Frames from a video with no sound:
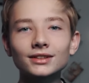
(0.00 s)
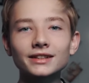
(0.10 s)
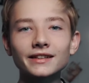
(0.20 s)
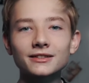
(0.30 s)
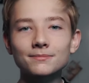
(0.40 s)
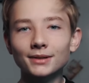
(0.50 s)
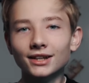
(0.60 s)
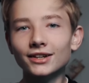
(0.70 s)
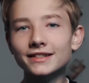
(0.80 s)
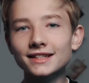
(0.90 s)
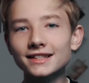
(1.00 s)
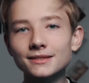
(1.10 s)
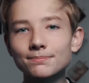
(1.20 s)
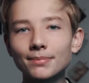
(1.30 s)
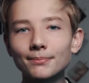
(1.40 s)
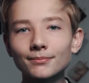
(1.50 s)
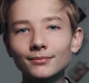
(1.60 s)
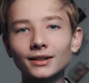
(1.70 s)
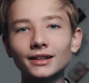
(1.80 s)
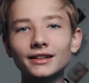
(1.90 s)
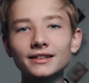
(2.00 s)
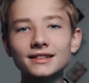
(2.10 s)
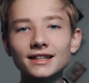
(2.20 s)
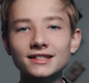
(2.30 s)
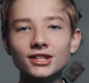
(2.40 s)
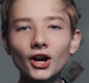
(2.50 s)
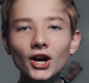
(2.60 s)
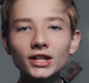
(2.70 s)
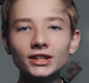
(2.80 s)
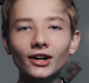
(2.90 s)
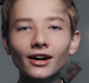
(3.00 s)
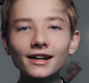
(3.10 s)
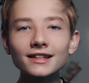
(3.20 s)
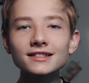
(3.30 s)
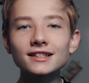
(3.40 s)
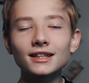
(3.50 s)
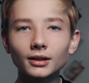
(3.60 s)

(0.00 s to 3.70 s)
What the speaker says: just because it doesn't hurt your eyes.